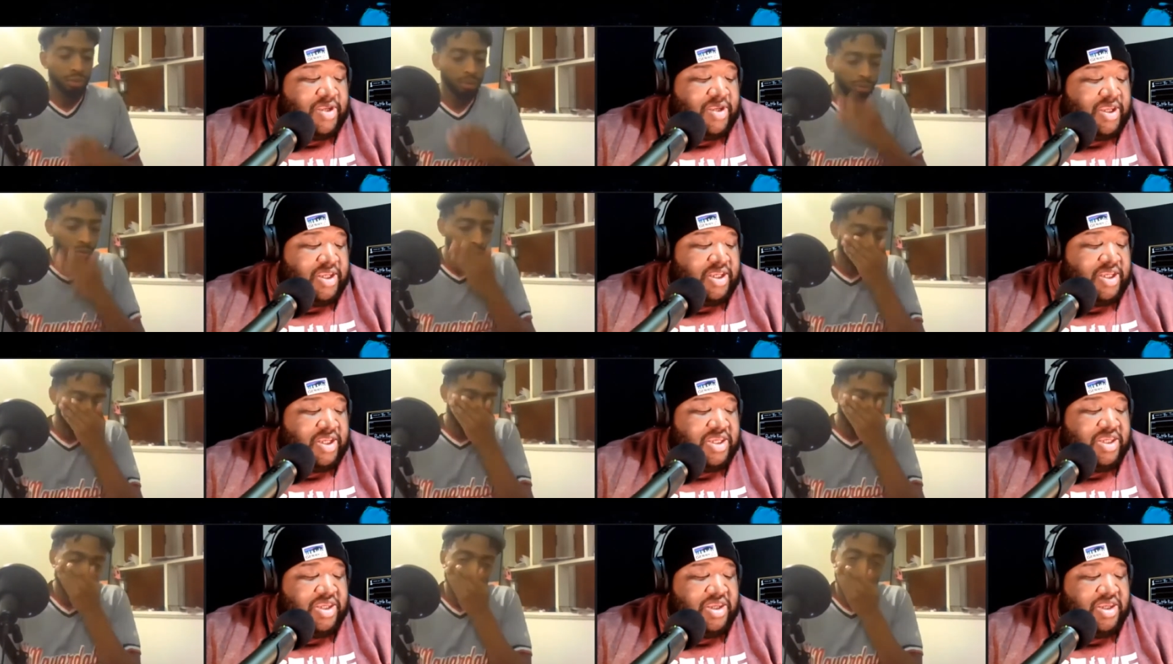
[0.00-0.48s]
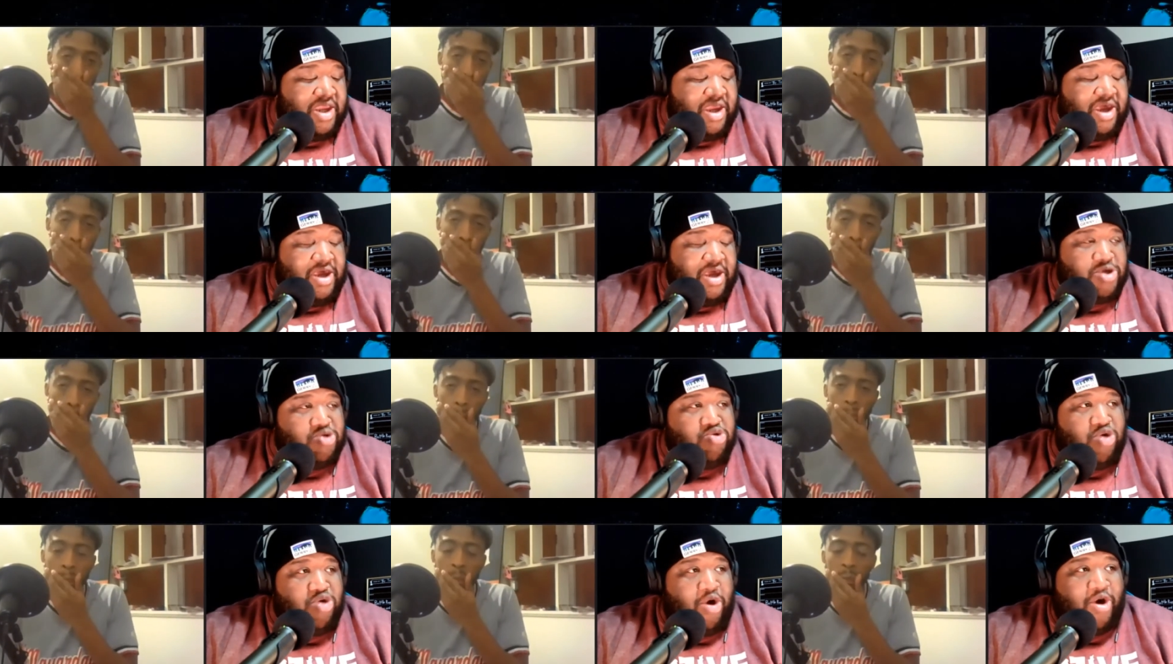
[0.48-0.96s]
Speaker 1: He,
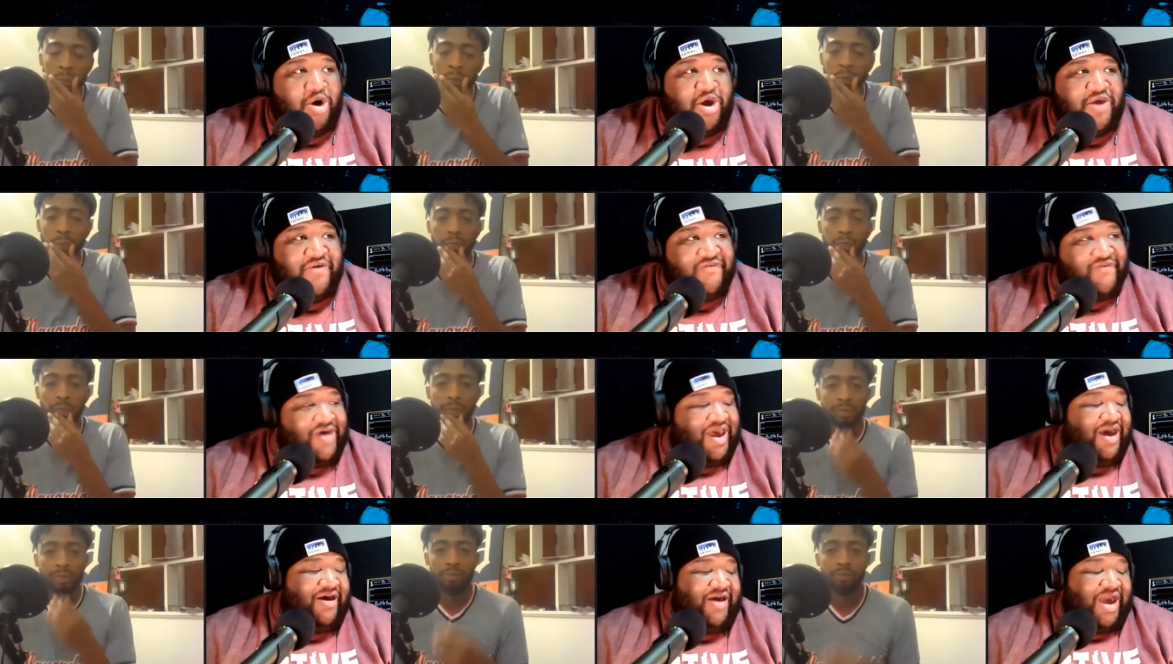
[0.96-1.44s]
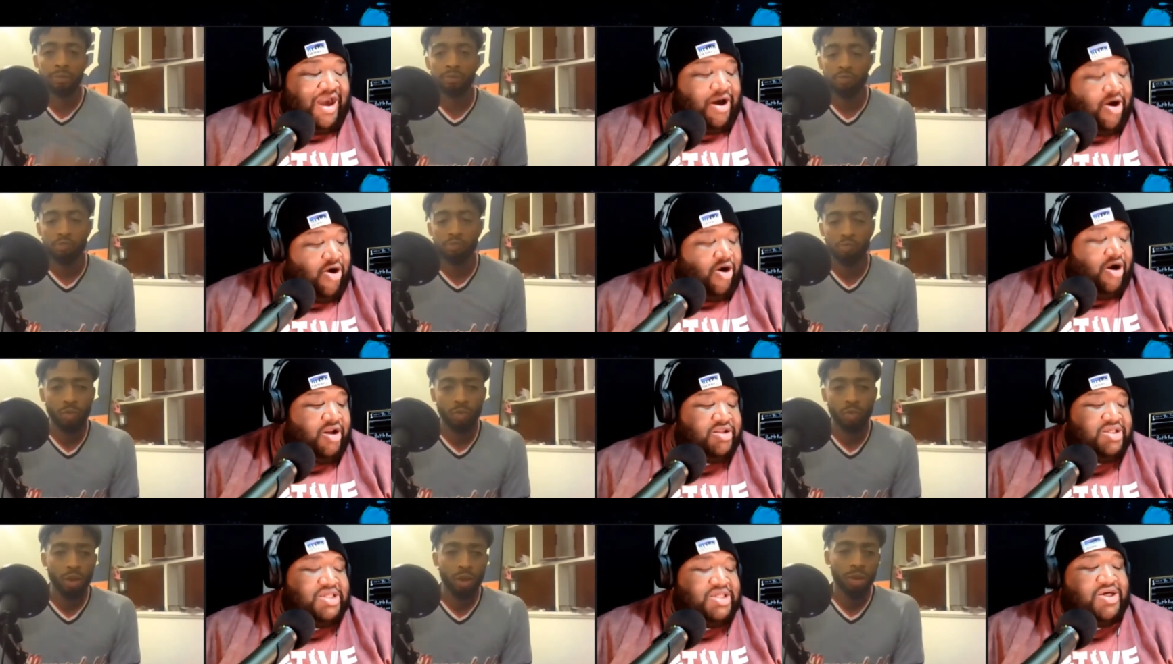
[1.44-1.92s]
if I call
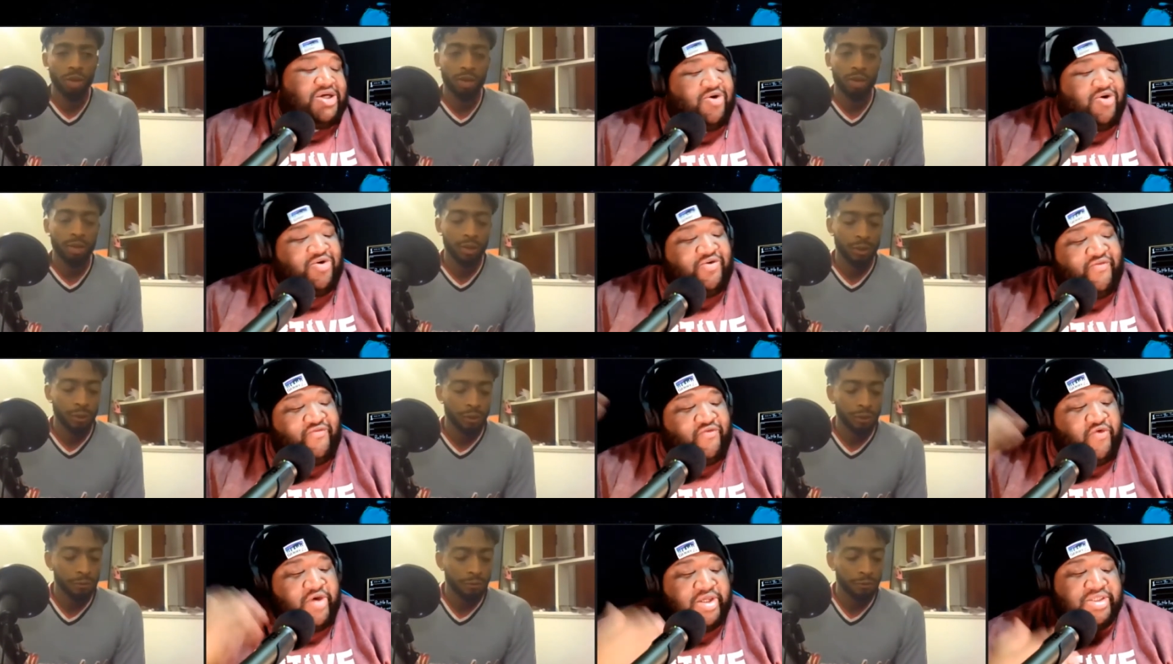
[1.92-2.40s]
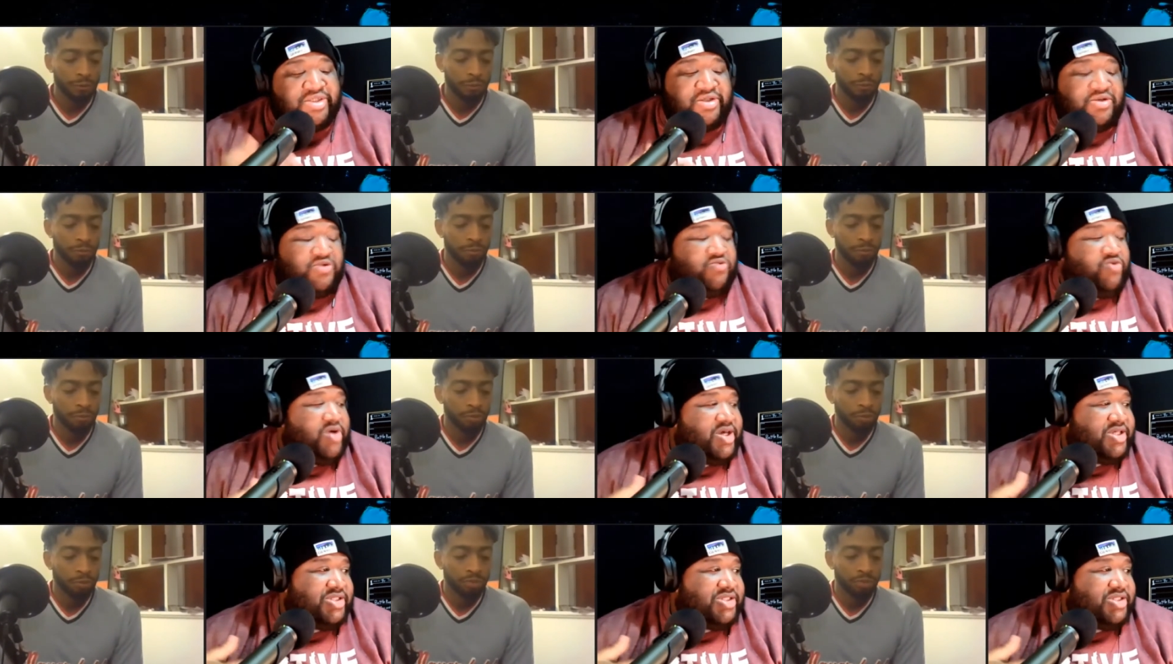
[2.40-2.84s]
Nico the voice of the West,